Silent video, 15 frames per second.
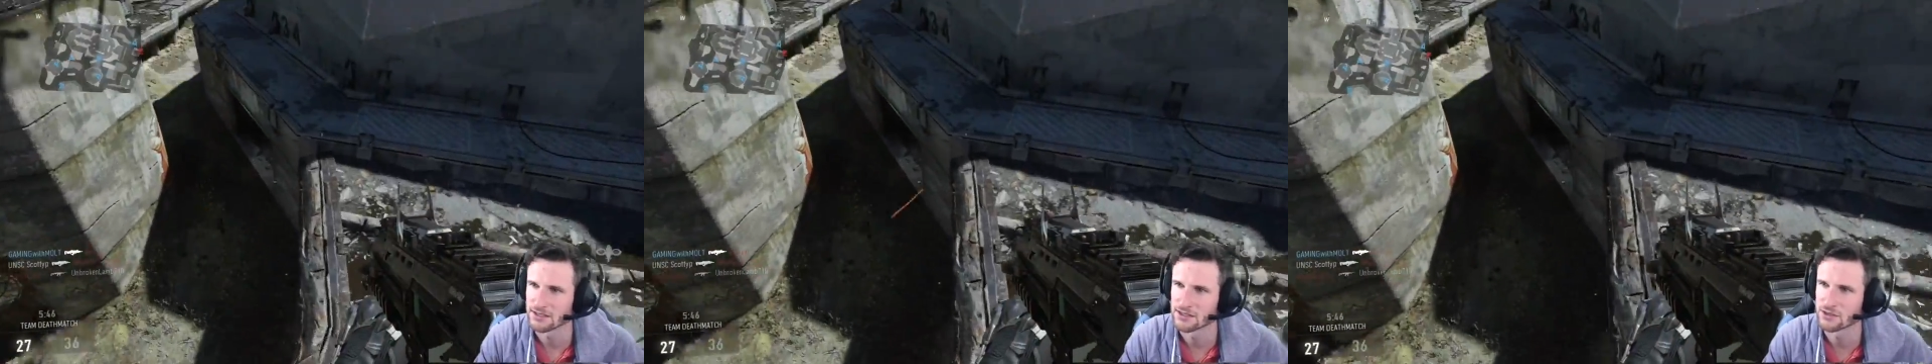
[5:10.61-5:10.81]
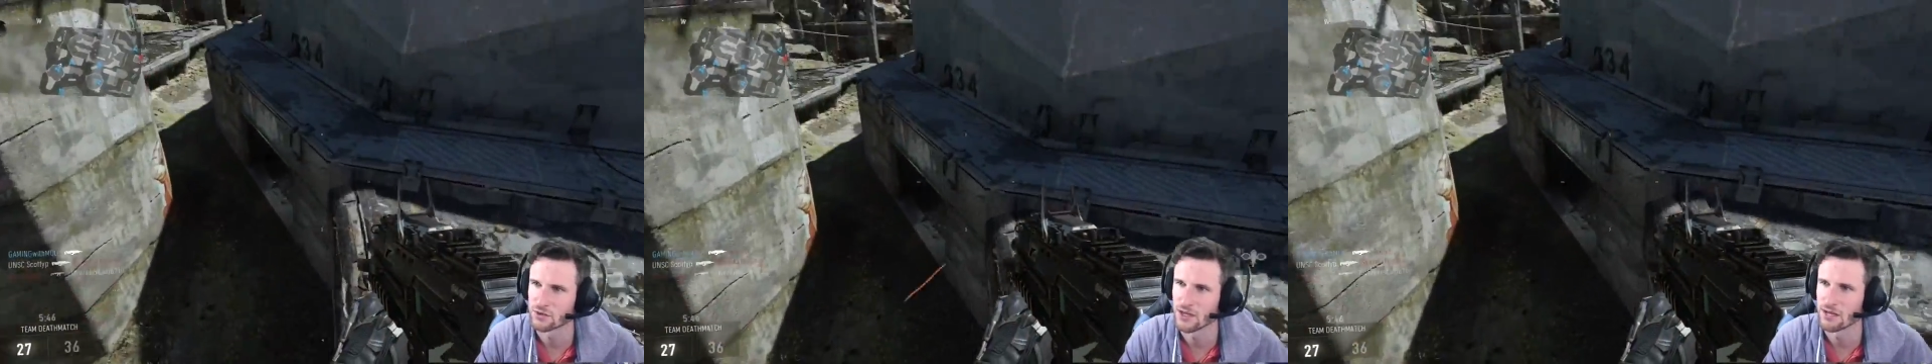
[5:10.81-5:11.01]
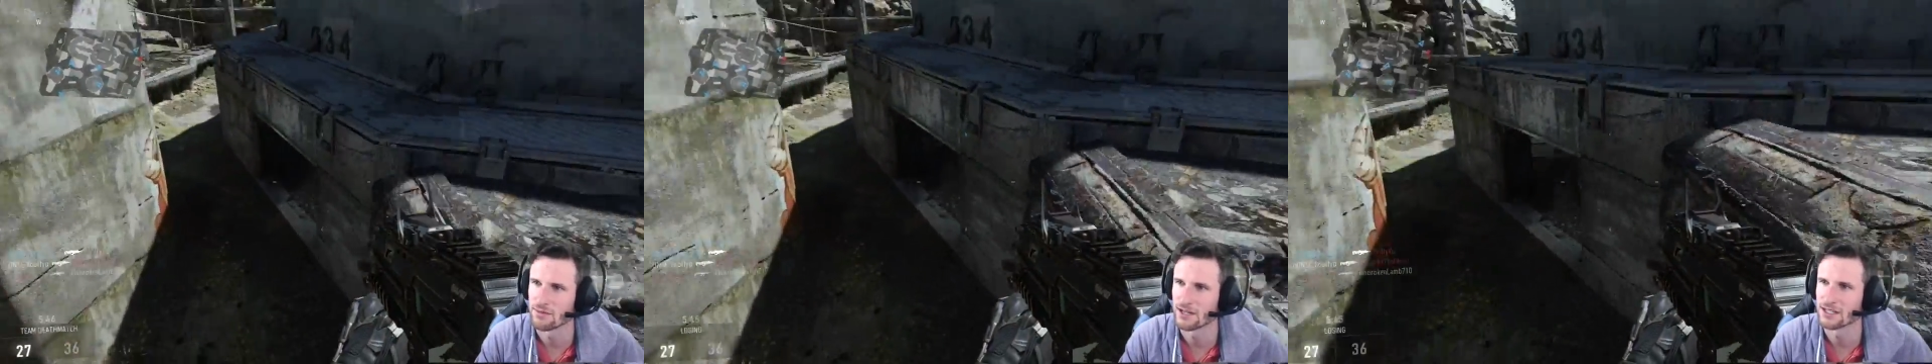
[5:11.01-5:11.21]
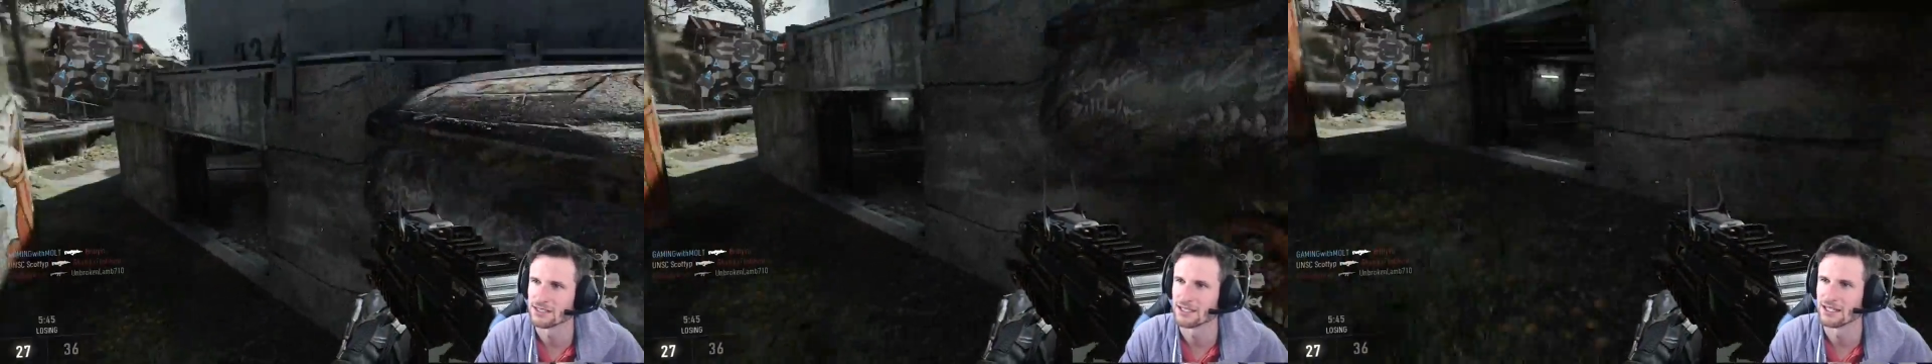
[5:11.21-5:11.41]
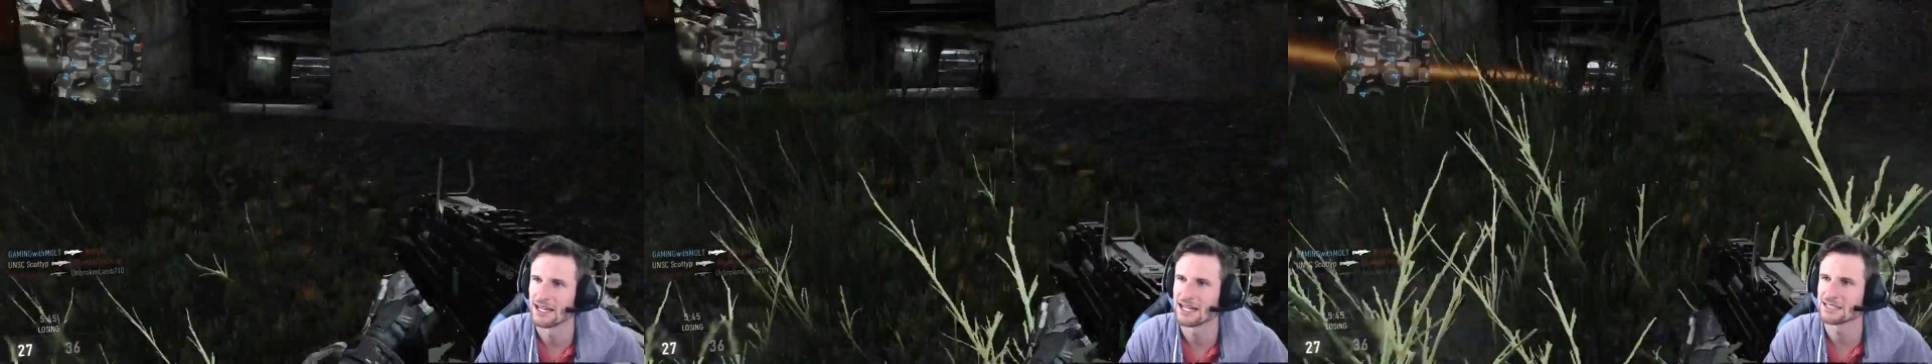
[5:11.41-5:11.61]
sweet because
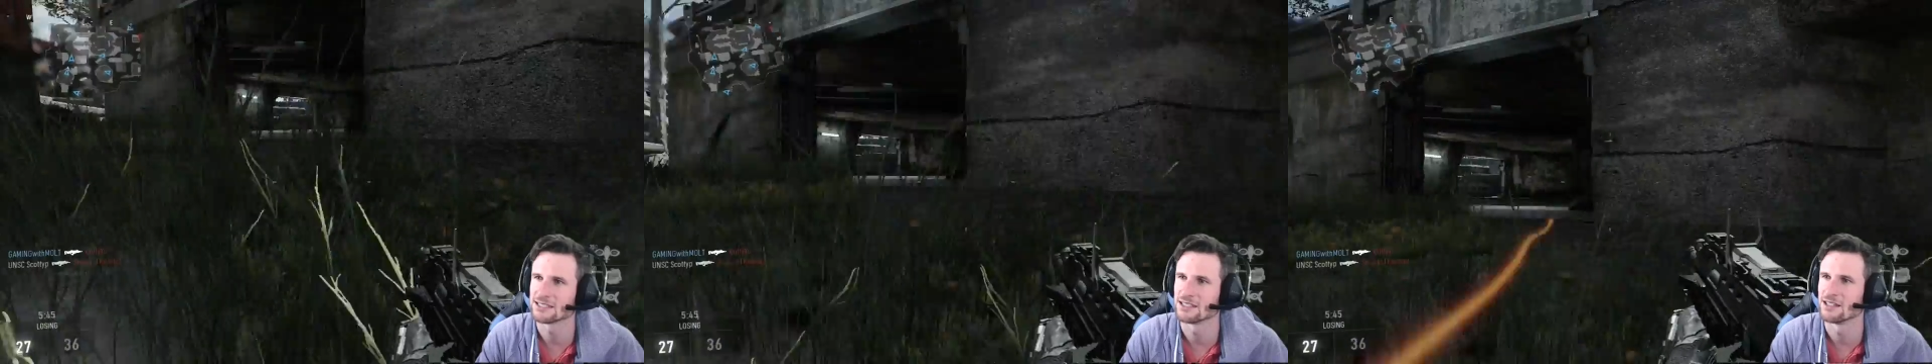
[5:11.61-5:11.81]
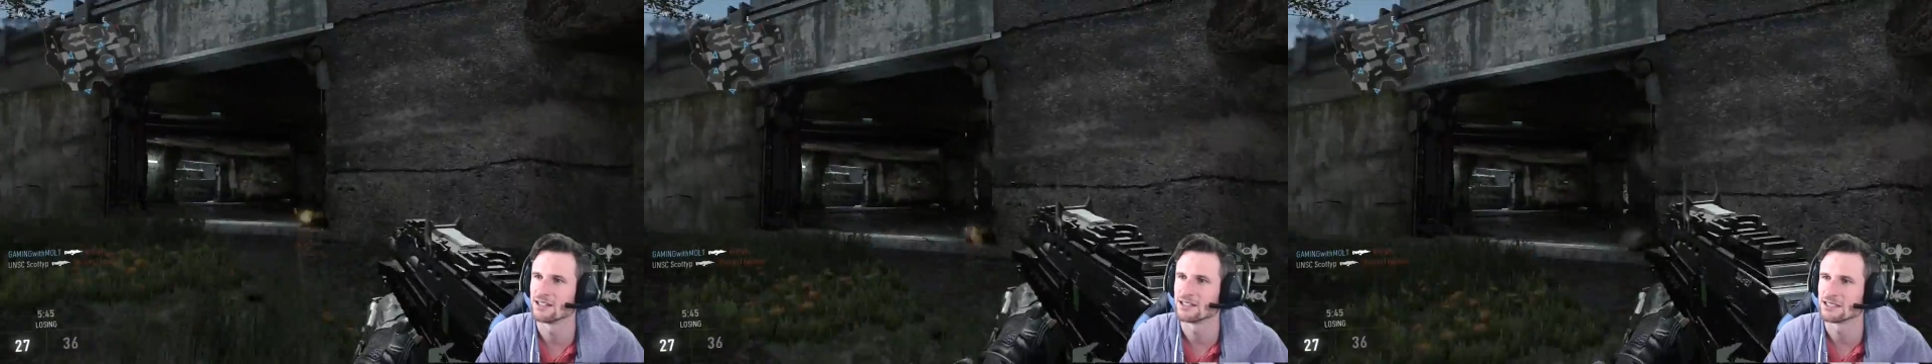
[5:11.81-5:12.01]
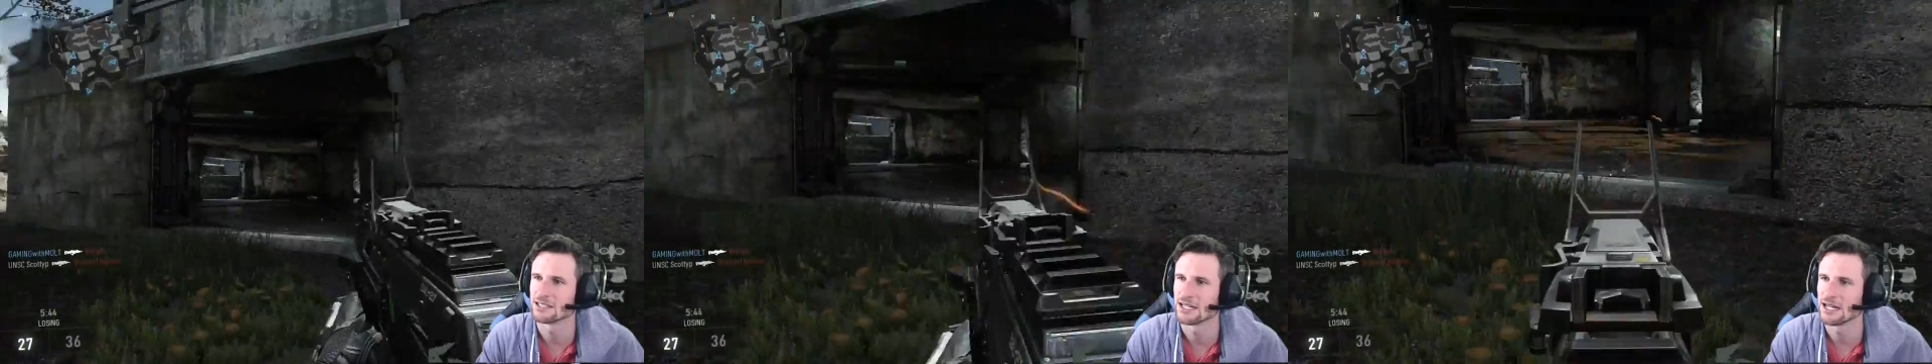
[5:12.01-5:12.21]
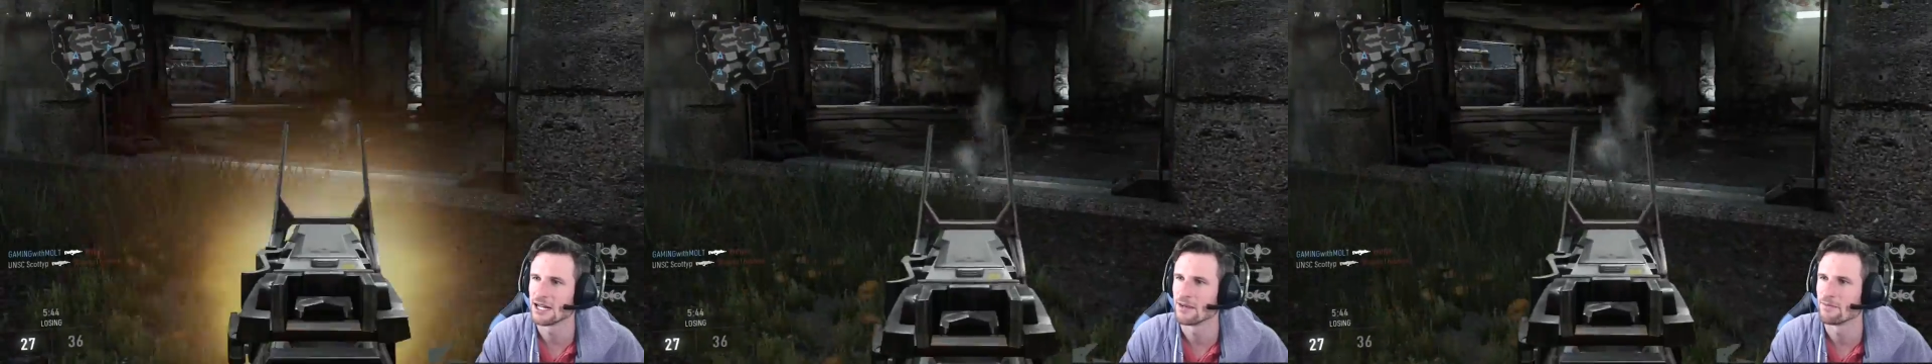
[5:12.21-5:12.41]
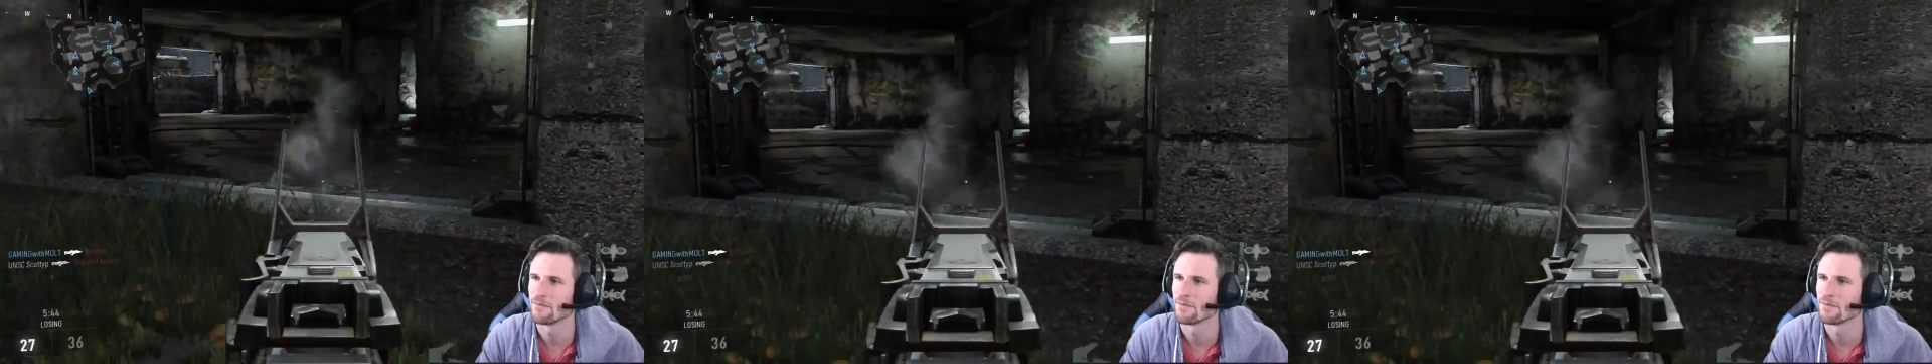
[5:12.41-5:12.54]
it lasts a long time.